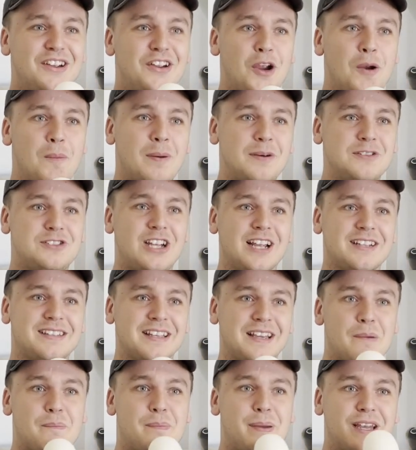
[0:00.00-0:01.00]
You're
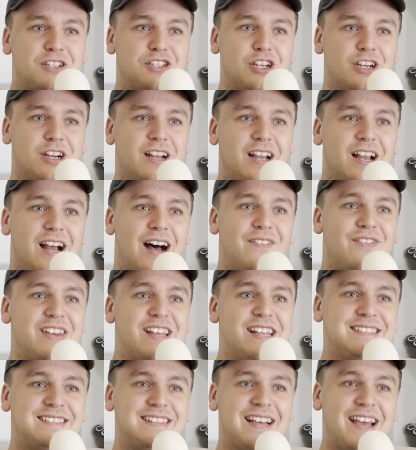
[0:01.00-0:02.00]
projecting a picture of
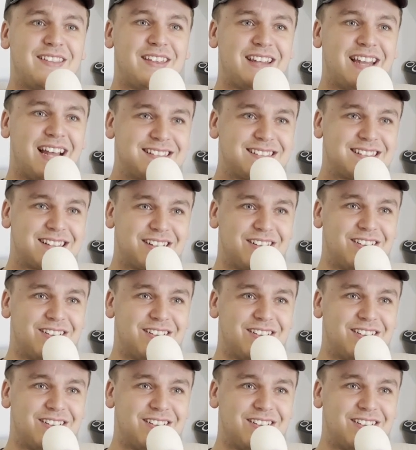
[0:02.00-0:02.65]
inside the testicles.